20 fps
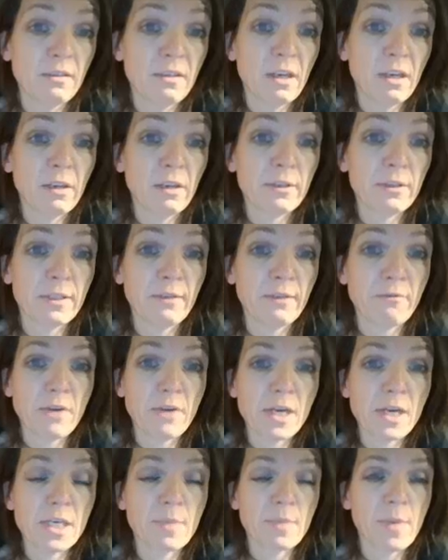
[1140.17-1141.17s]
colors
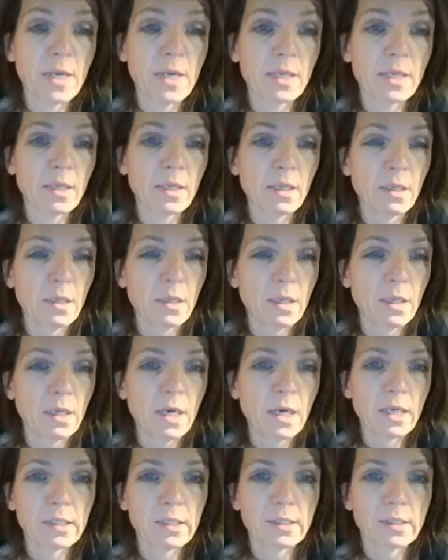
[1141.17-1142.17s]
defined by
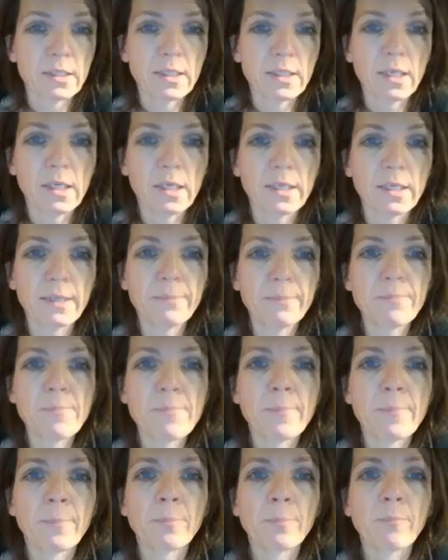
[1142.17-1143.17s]
ATLAS.ti,
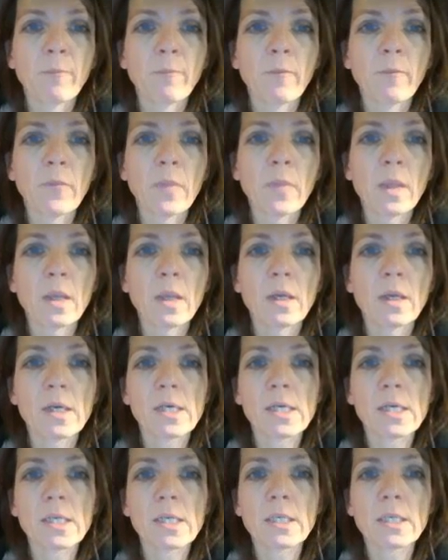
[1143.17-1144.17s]

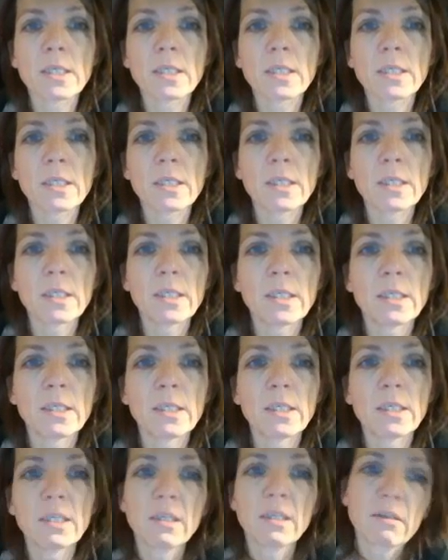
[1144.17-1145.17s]
and
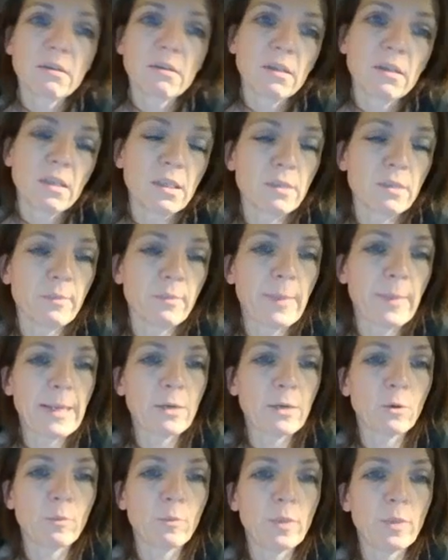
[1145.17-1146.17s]
these may
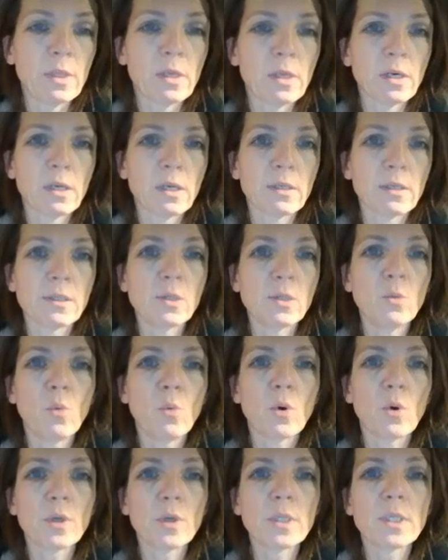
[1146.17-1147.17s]
not be the colors you
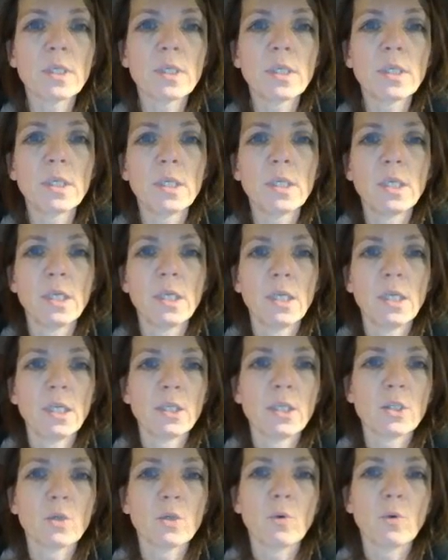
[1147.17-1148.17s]
want.
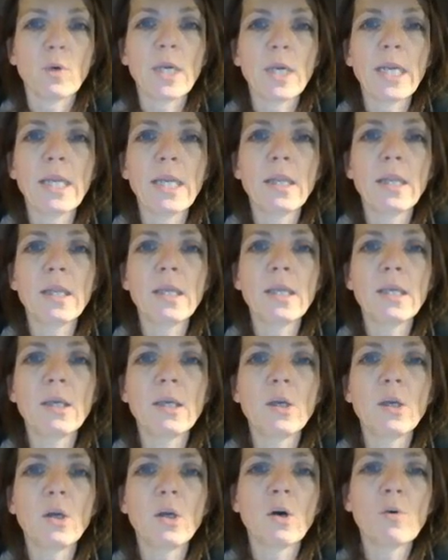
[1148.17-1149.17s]
So in the
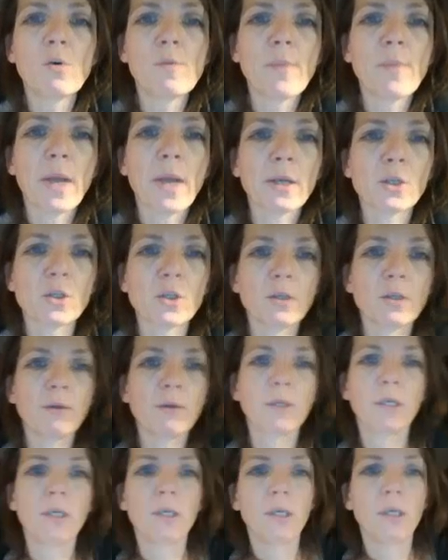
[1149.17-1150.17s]
code manager,
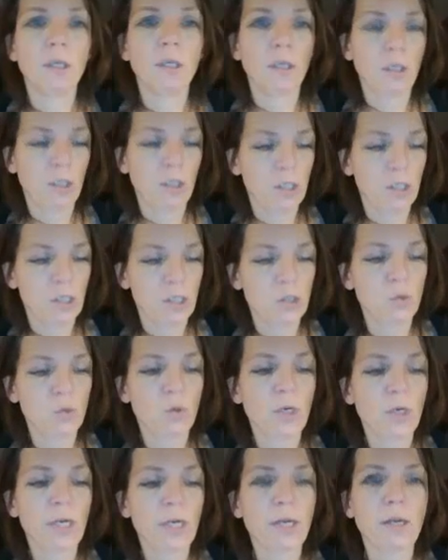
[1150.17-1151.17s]
you
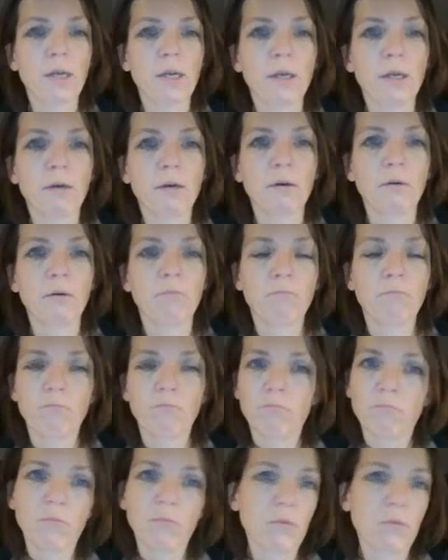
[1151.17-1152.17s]
can
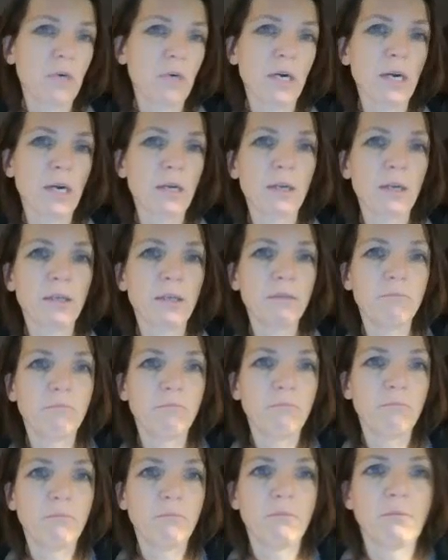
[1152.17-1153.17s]
highlight
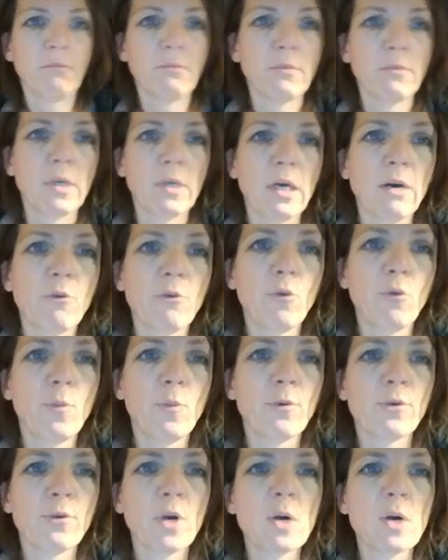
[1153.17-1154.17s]
a group of
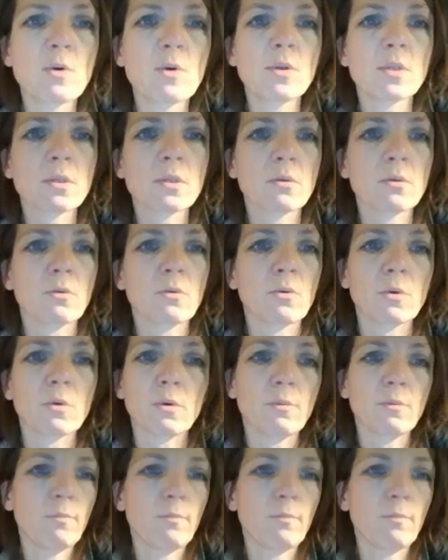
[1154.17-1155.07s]
codes or